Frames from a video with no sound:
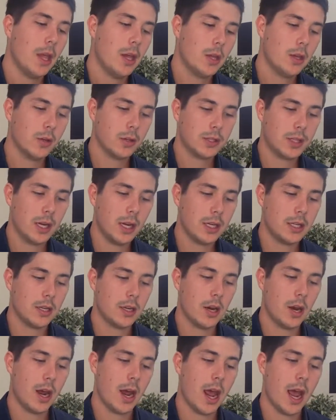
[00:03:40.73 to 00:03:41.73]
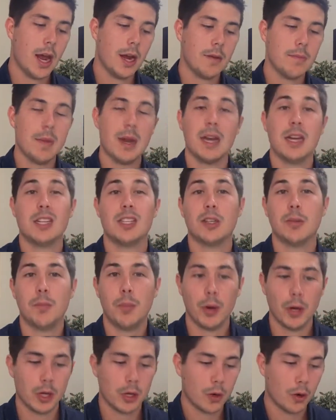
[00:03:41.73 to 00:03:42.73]
You also need to know how to manage the
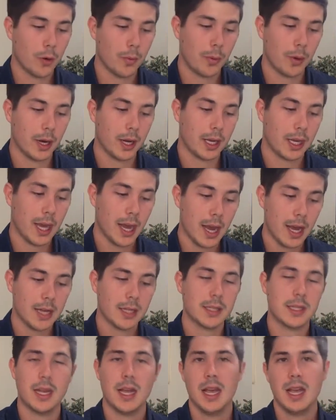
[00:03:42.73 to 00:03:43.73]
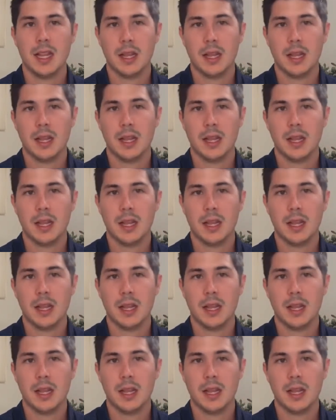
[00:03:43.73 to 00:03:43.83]
body corporate accounts